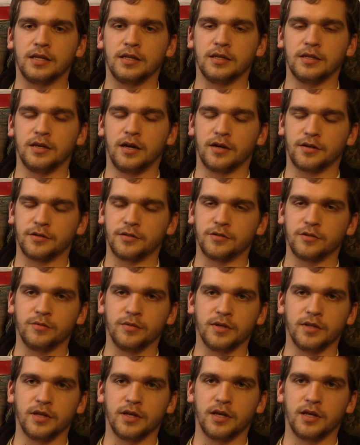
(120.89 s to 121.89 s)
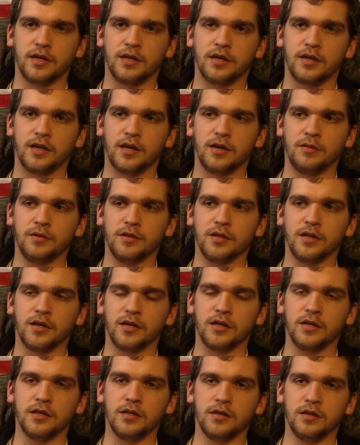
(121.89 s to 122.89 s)
the doctors told me that I'd be
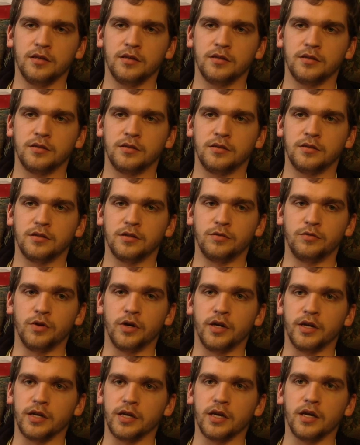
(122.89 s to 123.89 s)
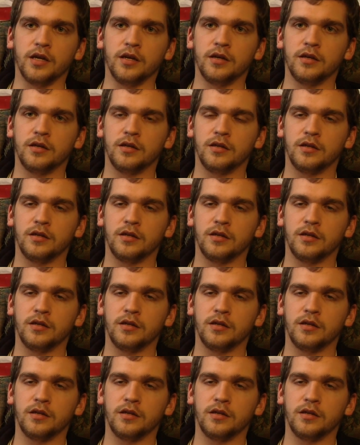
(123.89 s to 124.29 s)
lucky to run again.